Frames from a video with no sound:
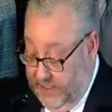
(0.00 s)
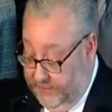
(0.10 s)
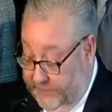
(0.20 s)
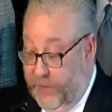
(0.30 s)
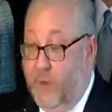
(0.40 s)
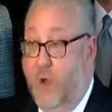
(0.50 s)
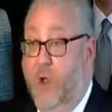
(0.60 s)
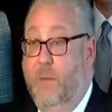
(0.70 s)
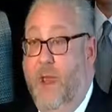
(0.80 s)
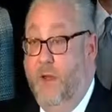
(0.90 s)
If so
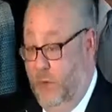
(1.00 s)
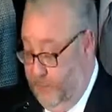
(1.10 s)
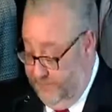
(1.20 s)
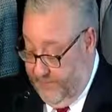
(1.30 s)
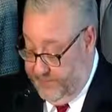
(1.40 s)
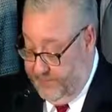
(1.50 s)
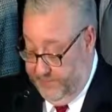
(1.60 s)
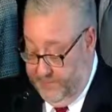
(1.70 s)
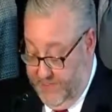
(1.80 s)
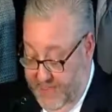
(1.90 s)
called medical
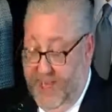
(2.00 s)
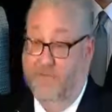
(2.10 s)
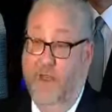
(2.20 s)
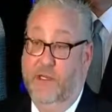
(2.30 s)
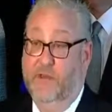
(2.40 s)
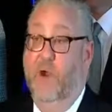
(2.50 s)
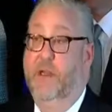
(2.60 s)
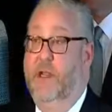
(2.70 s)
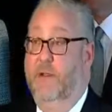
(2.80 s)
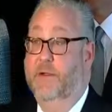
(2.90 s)
professionals behave like
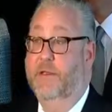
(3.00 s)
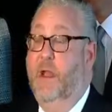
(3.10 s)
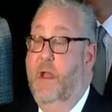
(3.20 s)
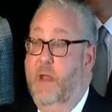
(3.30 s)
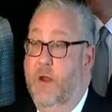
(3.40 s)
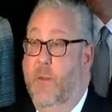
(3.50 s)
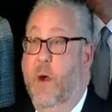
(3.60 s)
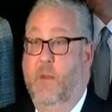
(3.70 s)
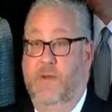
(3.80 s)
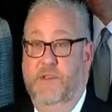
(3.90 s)
drug dealers, the
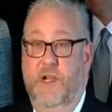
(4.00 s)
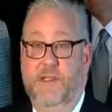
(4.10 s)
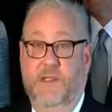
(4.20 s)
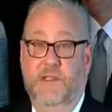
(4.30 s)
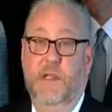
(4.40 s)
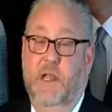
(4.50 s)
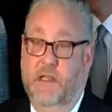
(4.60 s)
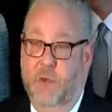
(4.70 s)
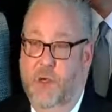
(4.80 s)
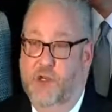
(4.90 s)
Department of Justice
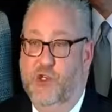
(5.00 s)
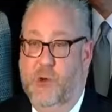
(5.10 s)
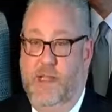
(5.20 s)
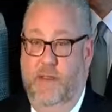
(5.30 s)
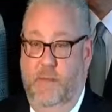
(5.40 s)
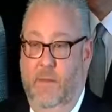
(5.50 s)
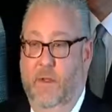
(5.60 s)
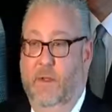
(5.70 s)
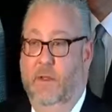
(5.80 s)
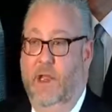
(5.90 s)
is going to treat them
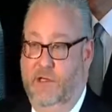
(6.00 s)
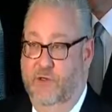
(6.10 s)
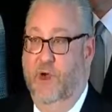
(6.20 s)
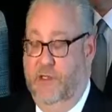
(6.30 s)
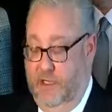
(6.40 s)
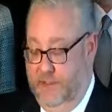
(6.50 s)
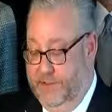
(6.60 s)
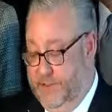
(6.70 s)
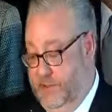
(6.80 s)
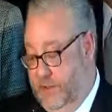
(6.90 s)
like drug
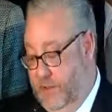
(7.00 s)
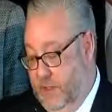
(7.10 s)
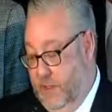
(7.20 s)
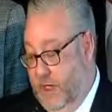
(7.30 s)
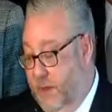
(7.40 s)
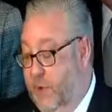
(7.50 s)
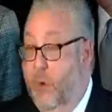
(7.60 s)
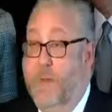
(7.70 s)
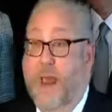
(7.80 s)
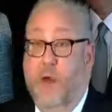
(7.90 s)
dealers. But
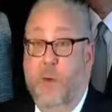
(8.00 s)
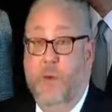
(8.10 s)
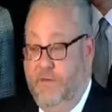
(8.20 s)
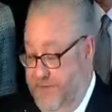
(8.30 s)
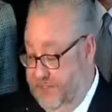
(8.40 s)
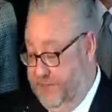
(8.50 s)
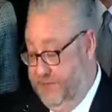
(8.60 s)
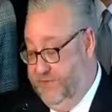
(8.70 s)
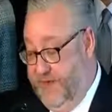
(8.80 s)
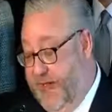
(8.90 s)
when medical
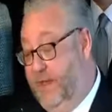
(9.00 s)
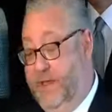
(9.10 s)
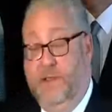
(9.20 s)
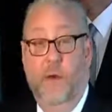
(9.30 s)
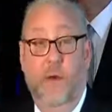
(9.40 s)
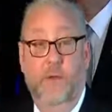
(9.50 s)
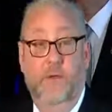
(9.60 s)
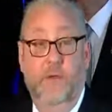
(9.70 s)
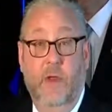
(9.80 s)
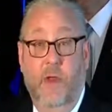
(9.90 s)
professionals violate their
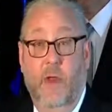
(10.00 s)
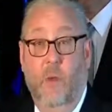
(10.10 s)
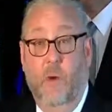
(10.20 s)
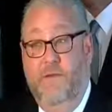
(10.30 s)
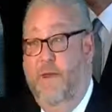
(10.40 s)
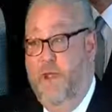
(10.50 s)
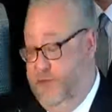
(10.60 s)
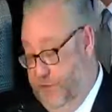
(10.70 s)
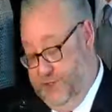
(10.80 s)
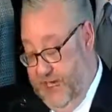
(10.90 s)
oaths, we
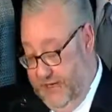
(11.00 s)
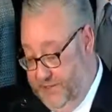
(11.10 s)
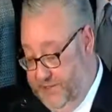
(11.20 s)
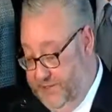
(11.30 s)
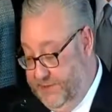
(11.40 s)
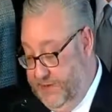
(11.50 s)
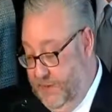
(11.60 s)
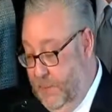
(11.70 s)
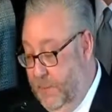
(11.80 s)
face new challenges.